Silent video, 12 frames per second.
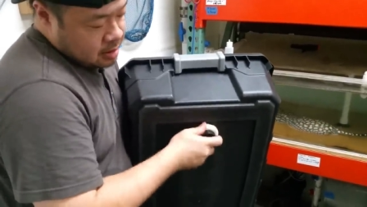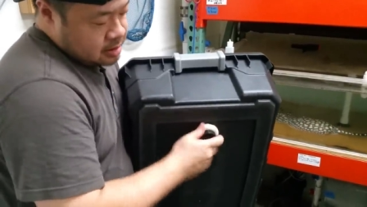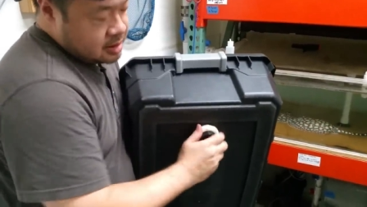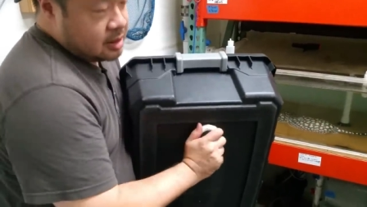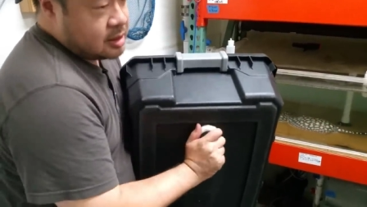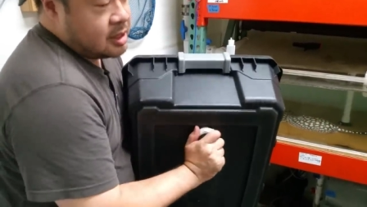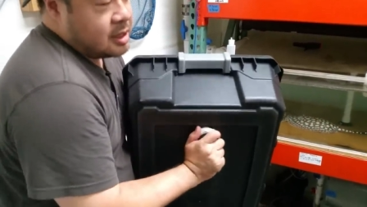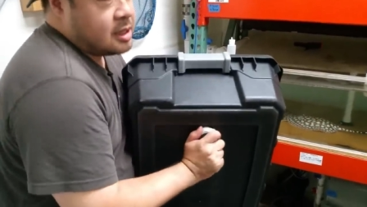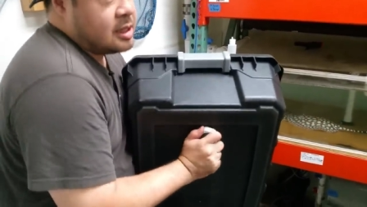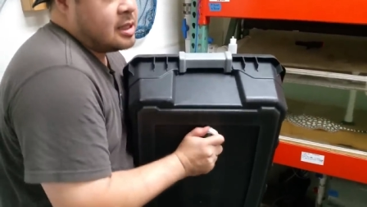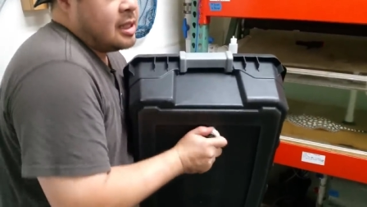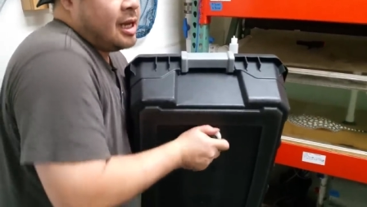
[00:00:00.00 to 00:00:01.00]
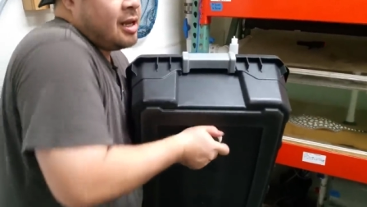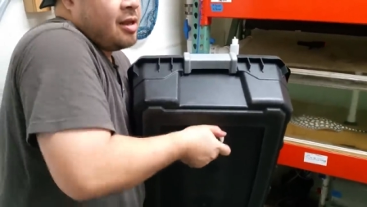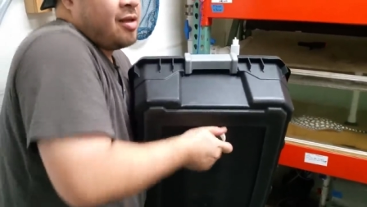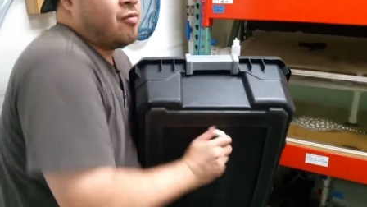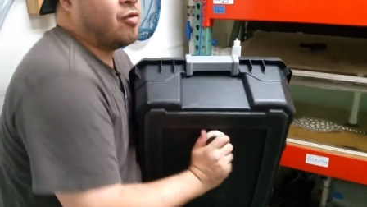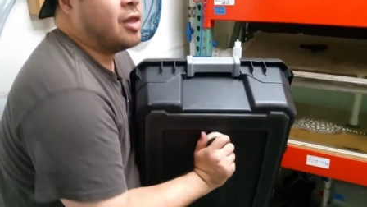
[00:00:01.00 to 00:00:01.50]
since this is not
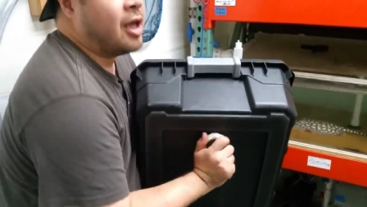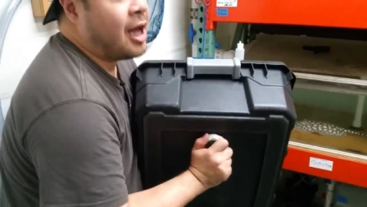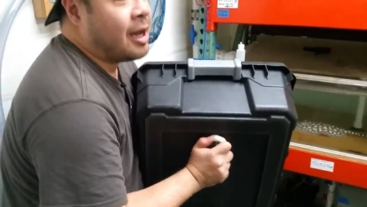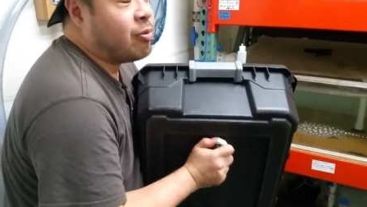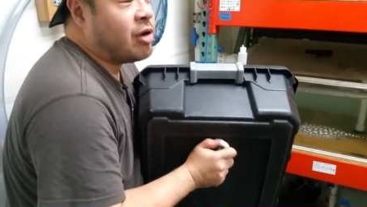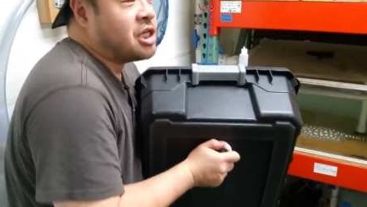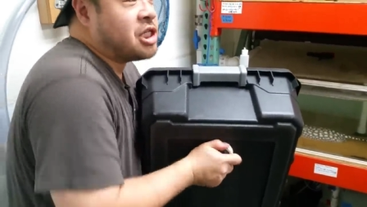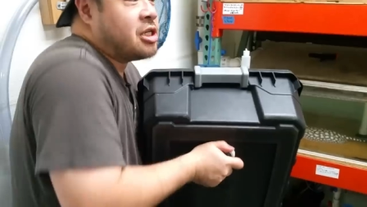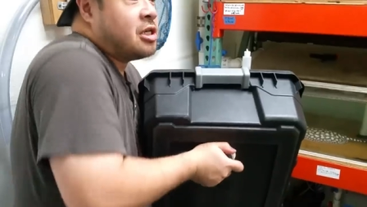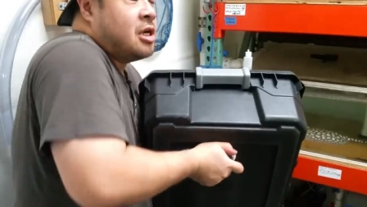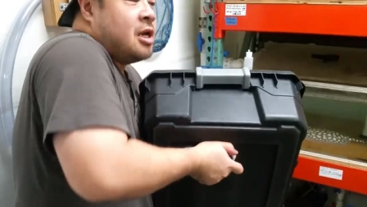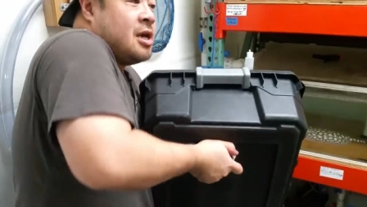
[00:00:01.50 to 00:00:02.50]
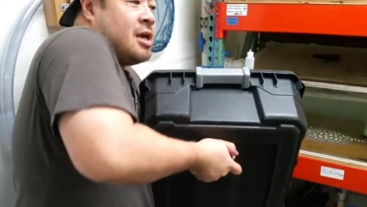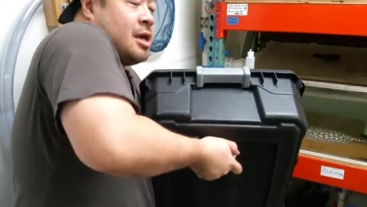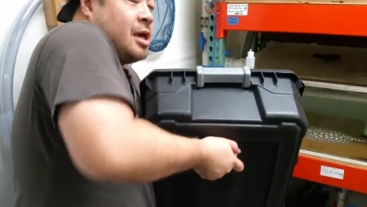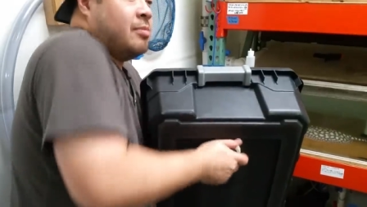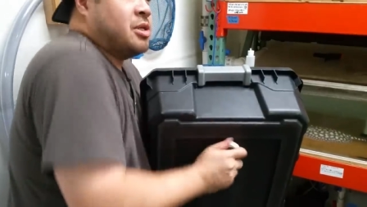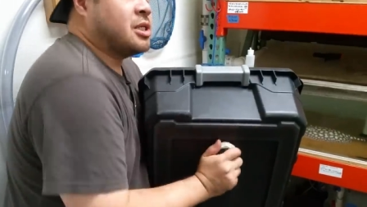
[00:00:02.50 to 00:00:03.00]
really high pressure,
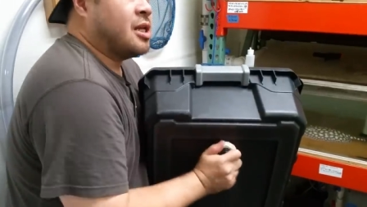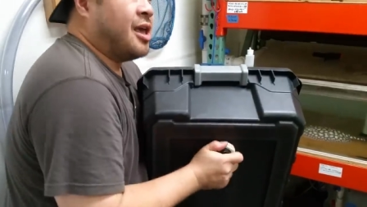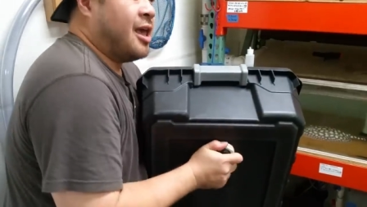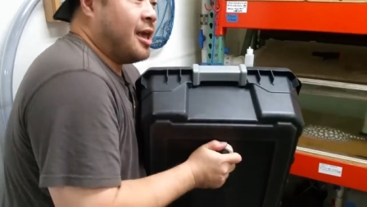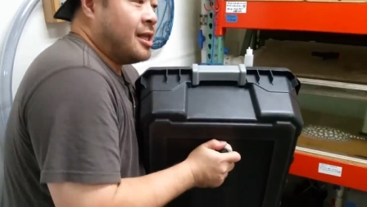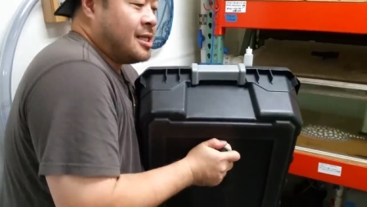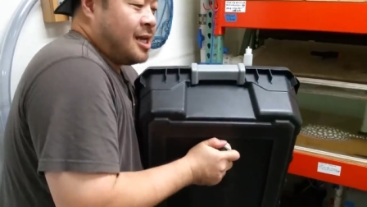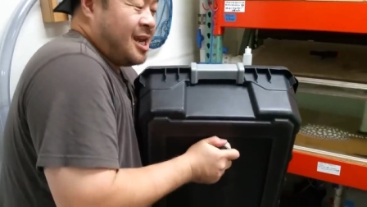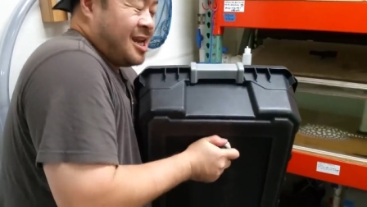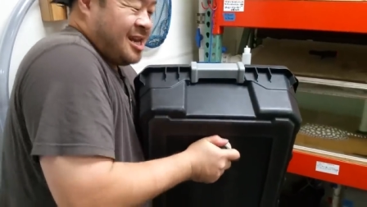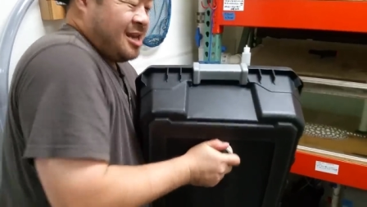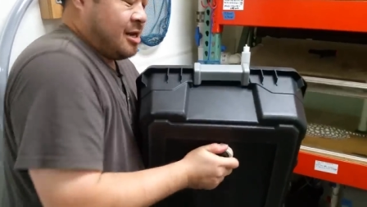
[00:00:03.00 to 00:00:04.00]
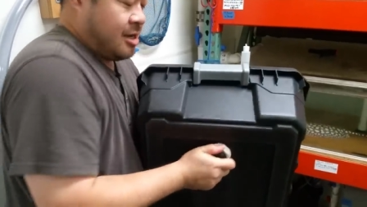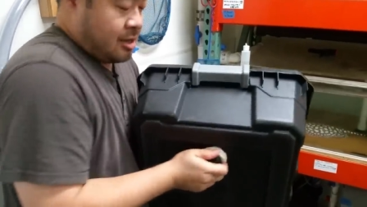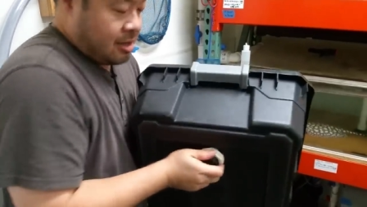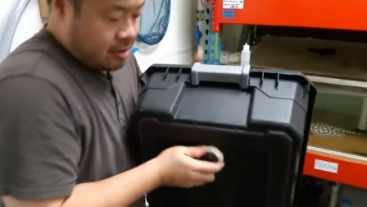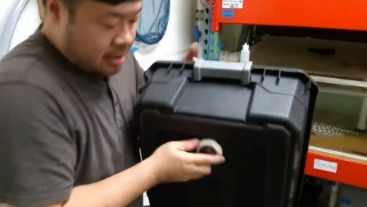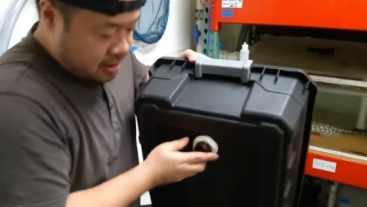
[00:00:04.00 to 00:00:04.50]
I'm just gonna hand tighten it,
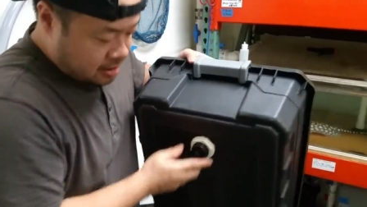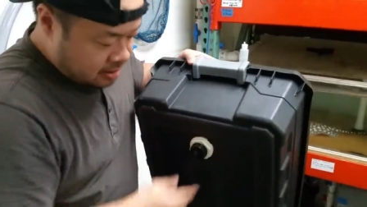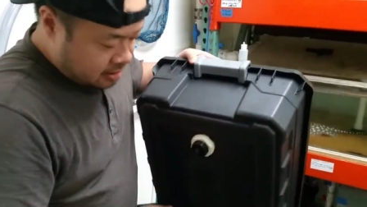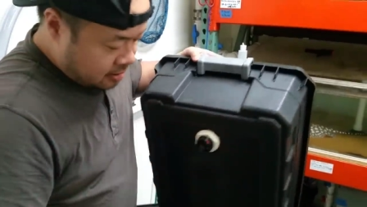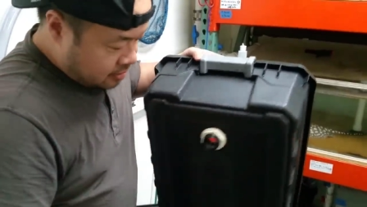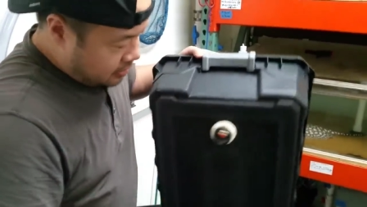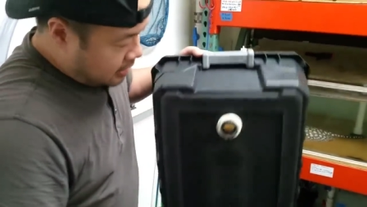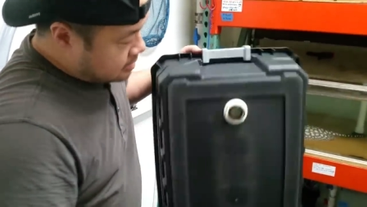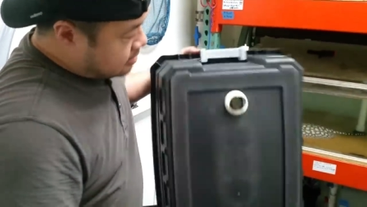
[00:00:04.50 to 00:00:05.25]
all right? That's